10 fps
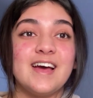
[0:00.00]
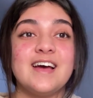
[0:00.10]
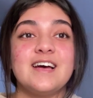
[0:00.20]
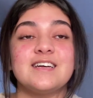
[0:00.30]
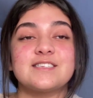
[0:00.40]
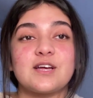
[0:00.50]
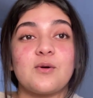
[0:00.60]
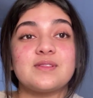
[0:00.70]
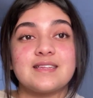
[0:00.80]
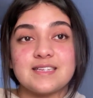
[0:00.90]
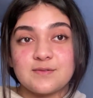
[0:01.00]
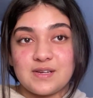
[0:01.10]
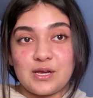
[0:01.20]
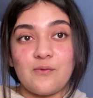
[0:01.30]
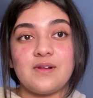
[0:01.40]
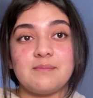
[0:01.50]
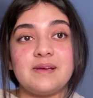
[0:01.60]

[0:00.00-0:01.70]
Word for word: So this video will be an